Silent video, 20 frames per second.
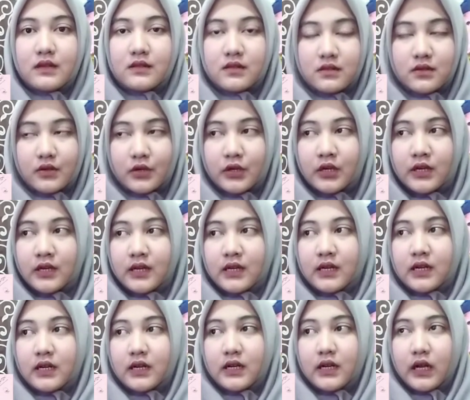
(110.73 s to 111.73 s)
So
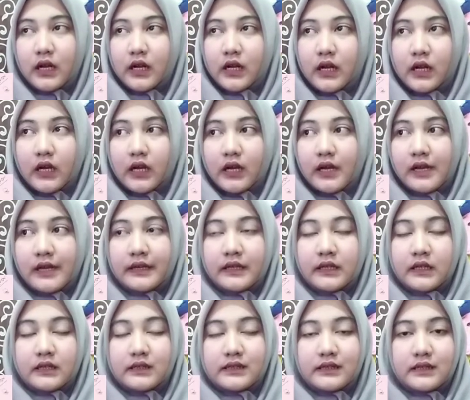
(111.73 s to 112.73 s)
uh,
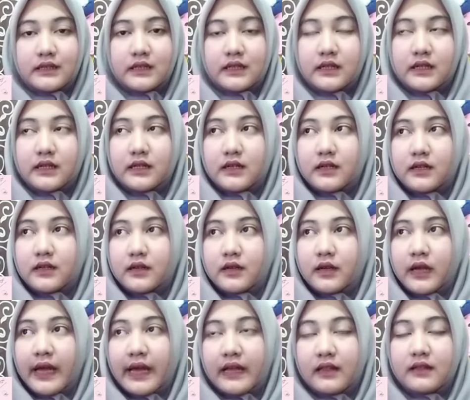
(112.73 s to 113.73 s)
the
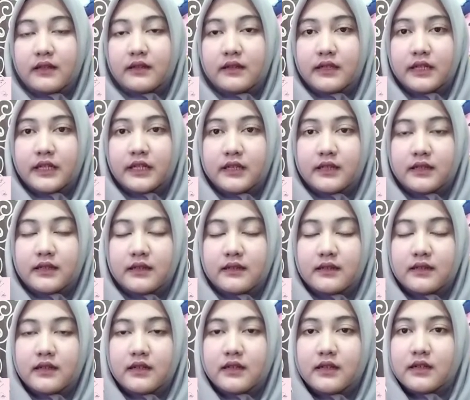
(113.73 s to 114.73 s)
e-learning
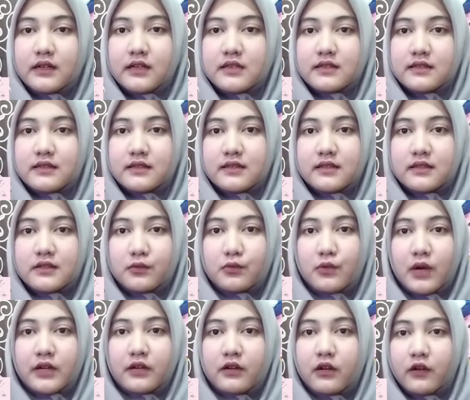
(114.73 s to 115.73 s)
is
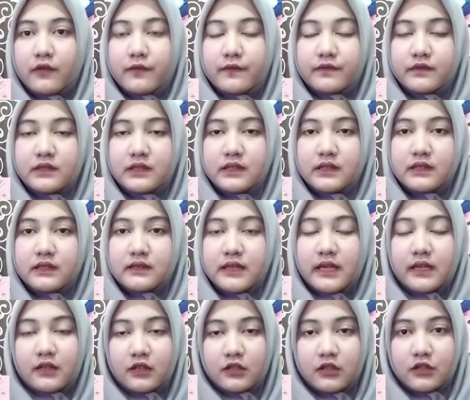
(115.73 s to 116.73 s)
one of the
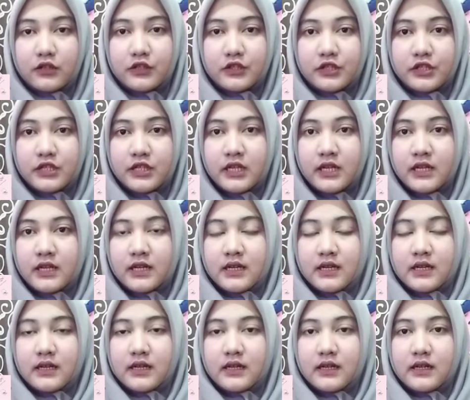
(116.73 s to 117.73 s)
technology
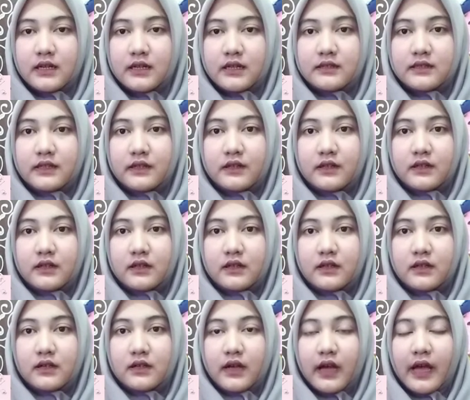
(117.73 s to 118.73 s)
that
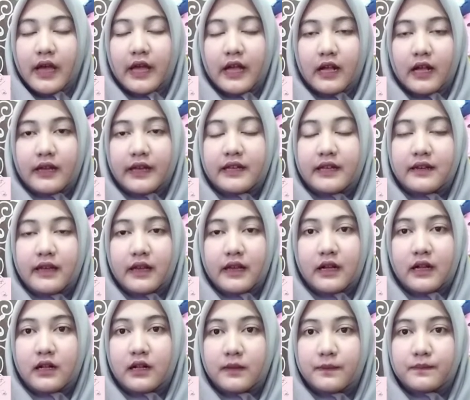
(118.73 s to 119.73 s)
uh, can
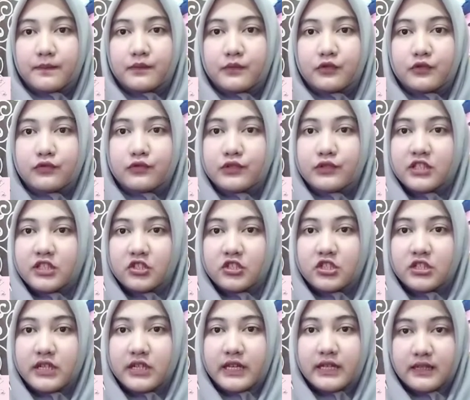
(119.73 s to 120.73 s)
help to
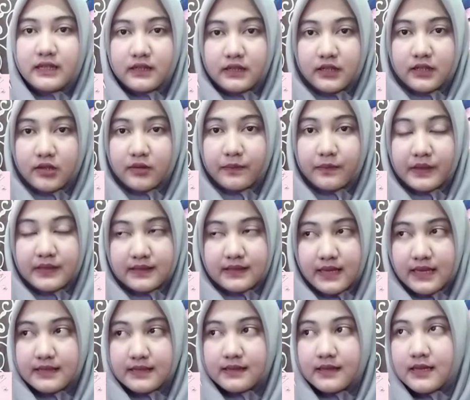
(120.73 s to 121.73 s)
teaching and learning
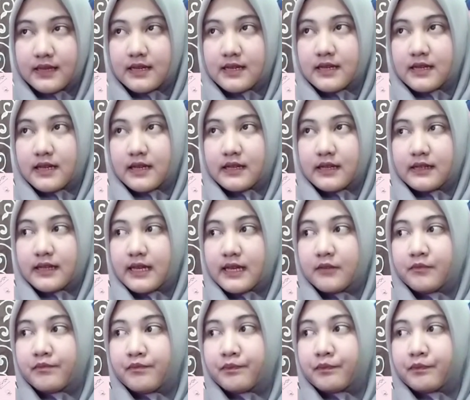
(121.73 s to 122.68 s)
process. And then